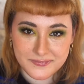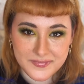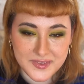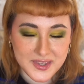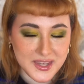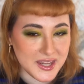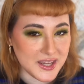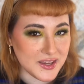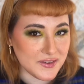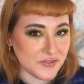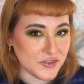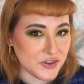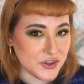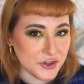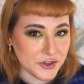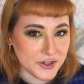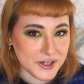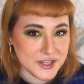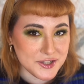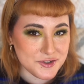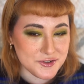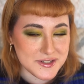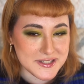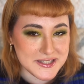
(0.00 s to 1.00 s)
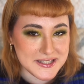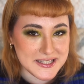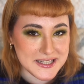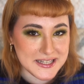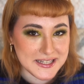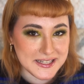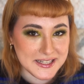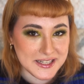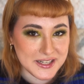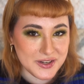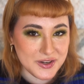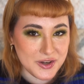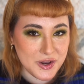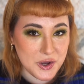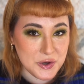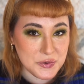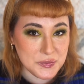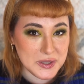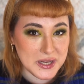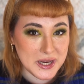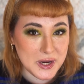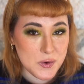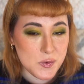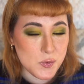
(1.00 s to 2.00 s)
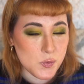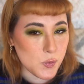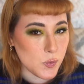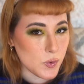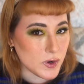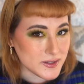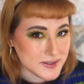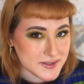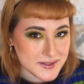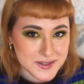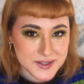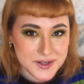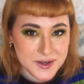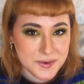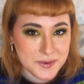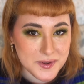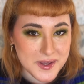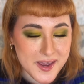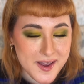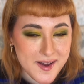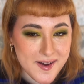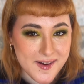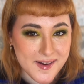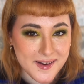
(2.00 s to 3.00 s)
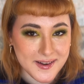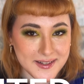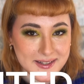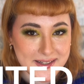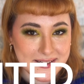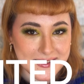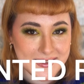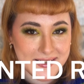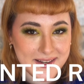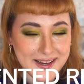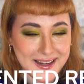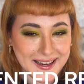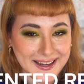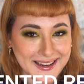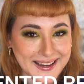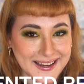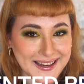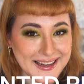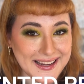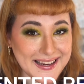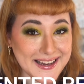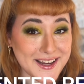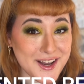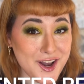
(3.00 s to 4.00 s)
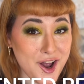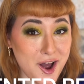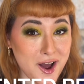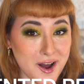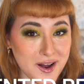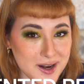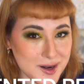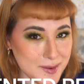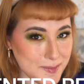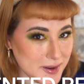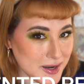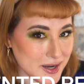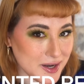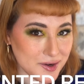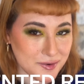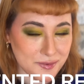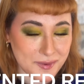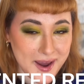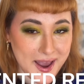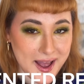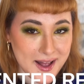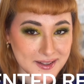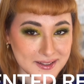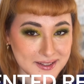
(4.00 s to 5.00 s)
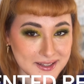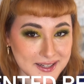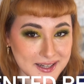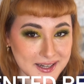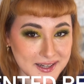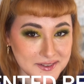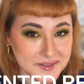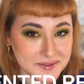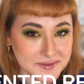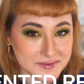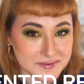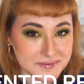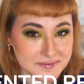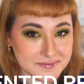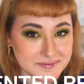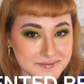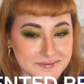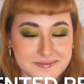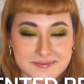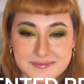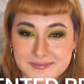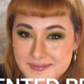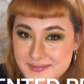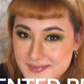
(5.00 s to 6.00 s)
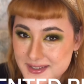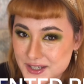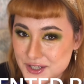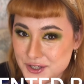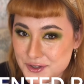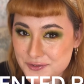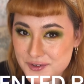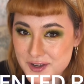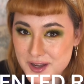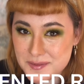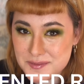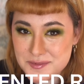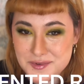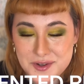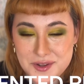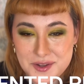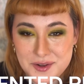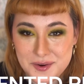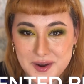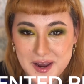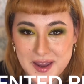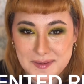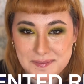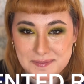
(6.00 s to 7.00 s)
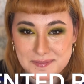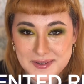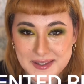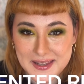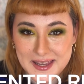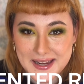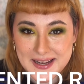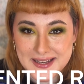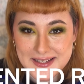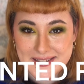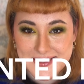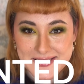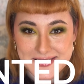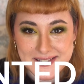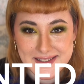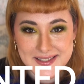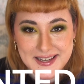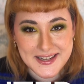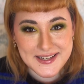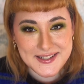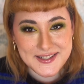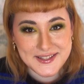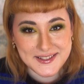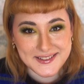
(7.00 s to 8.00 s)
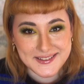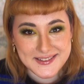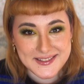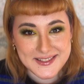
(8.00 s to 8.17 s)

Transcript: If you're interested in knowing what's going on in augmented reality, then you've come to the right place. Stay tuned.